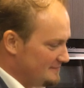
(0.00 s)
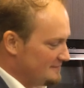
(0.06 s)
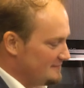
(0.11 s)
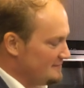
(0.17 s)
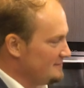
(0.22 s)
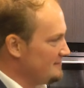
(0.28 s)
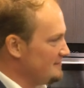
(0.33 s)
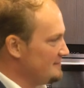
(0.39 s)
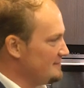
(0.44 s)

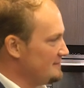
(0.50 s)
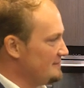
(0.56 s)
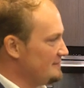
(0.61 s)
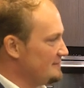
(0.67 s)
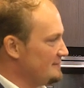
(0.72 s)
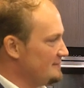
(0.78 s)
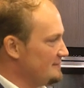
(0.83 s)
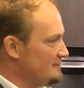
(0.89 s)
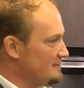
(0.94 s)

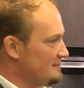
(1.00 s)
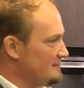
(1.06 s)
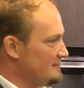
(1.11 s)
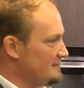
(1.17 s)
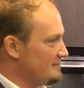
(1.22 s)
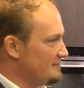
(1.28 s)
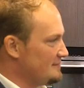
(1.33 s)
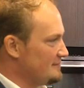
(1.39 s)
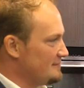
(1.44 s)

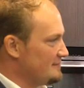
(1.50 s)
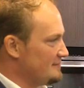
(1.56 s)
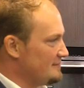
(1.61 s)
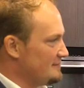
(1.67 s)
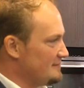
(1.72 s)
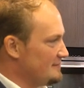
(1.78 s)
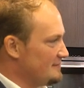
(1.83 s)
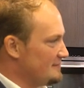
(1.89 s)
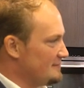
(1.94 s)

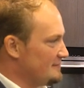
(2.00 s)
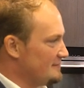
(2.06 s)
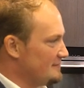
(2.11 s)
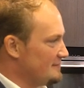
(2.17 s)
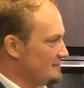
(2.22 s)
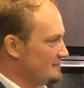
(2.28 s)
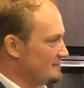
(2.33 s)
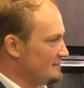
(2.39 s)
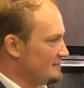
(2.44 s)

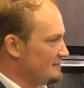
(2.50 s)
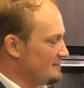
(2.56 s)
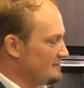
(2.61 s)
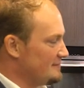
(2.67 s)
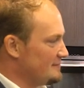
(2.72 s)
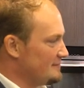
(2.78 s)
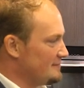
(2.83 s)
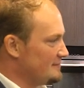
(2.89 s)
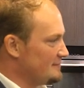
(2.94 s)

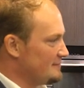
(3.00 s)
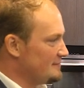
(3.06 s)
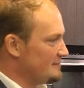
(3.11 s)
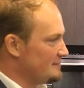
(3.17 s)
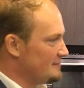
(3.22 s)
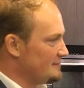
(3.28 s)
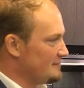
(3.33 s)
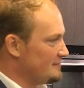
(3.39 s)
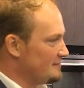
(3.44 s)

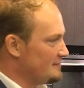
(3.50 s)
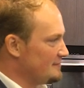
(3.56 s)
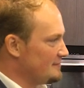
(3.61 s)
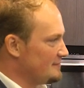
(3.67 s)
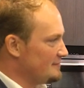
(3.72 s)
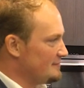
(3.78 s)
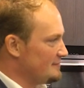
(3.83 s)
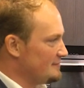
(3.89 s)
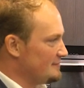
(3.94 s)

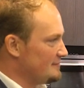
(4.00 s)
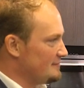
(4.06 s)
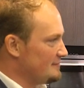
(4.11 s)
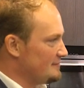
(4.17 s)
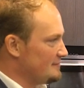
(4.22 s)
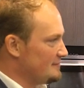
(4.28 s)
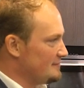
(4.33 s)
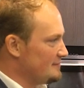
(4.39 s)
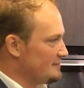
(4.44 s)

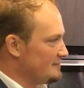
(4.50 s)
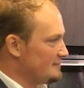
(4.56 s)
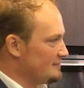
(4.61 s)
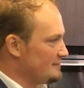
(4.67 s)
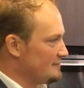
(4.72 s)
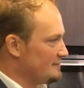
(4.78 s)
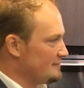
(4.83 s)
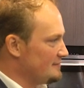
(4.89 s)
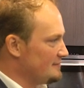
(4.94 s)

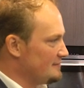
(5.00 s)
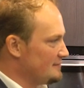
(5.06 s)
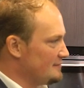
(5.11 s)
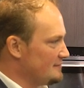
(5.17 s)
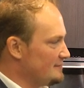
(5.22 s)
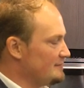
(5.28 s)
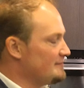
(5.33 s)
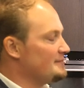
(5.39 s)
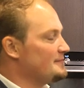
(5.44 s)

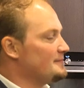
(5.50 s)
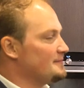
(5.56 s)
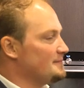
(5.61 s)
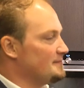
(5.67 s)
No words are spoken by the person on screen.